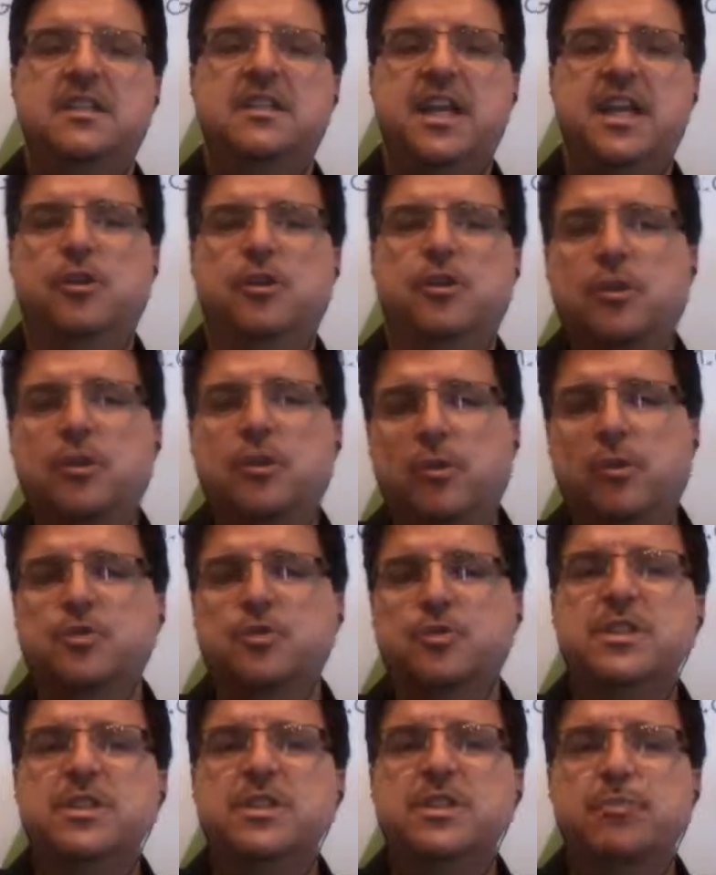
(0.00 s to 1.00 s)
take a look at the
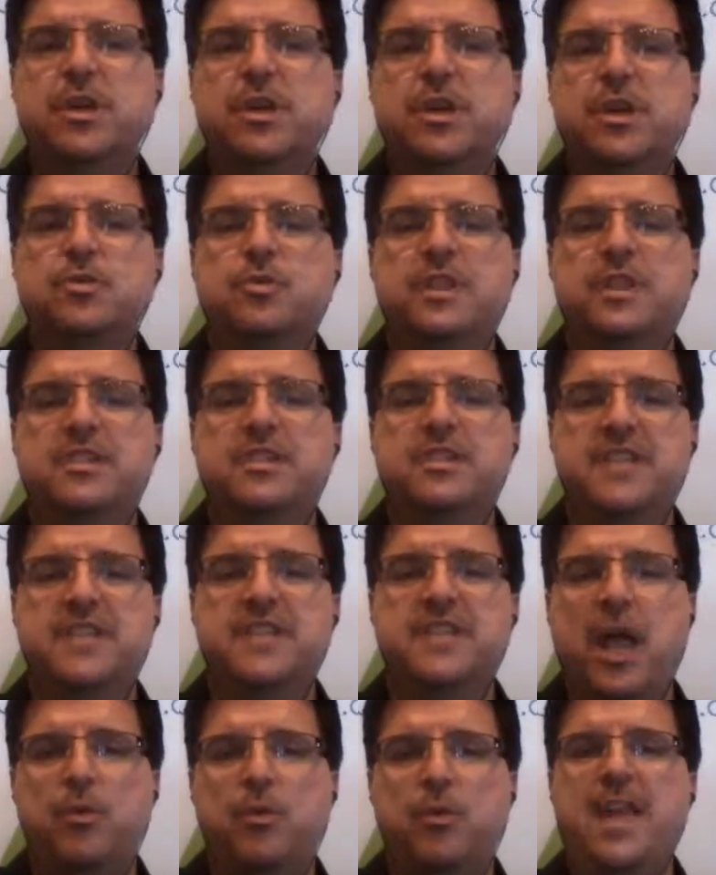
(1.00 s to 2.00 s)
most recent press releases,
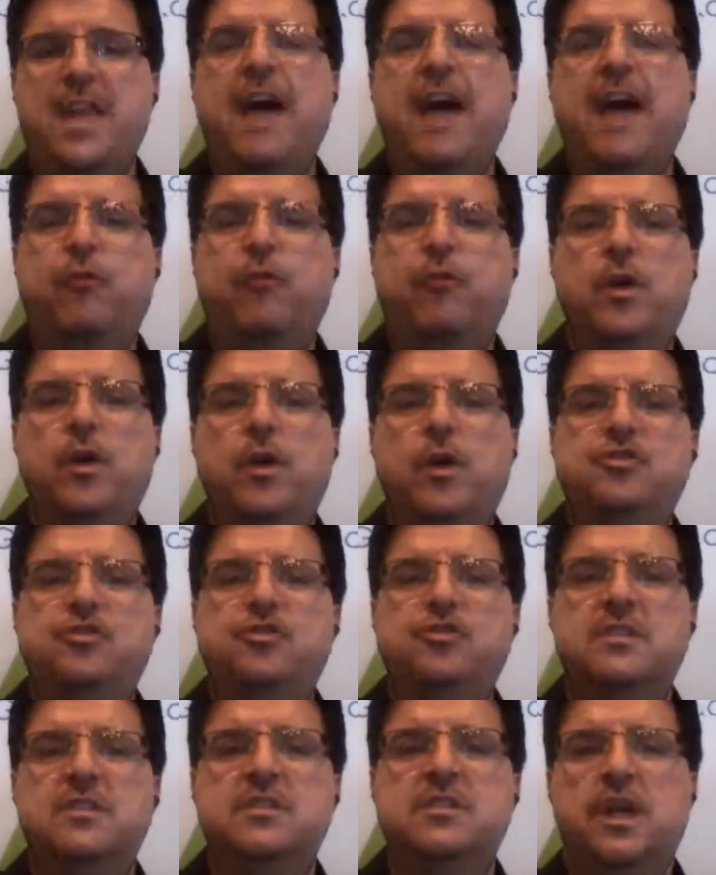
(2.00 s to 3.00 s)
and when you have
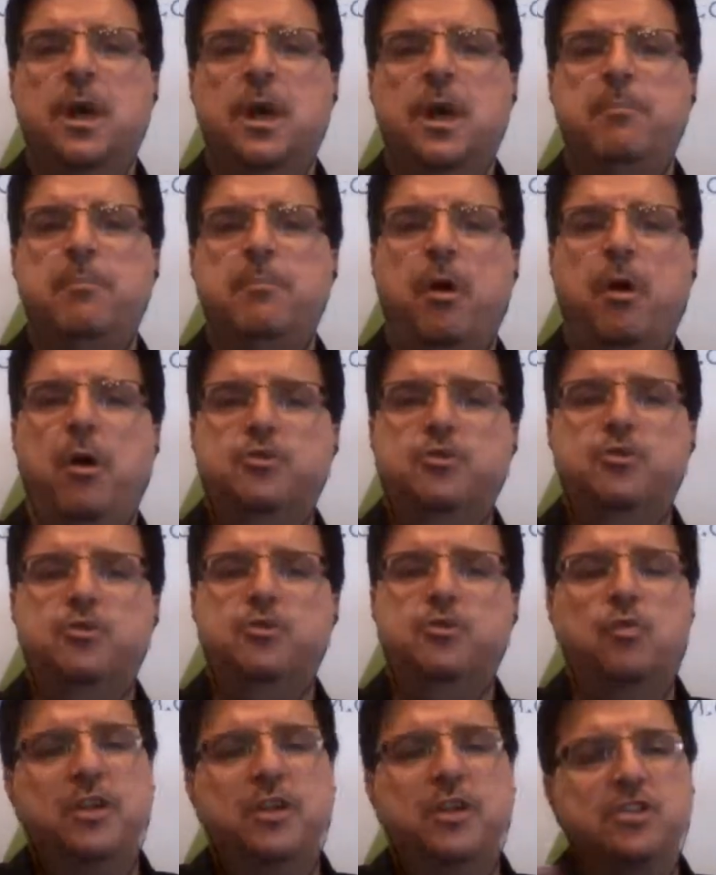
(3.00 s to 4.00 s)
questions, post
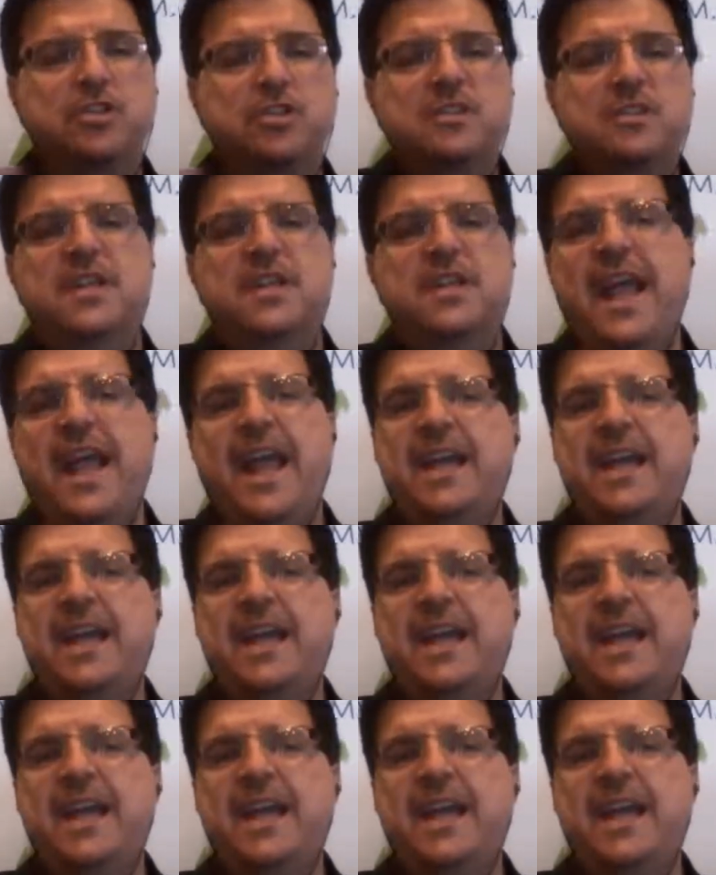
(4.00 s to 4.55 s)
those questions.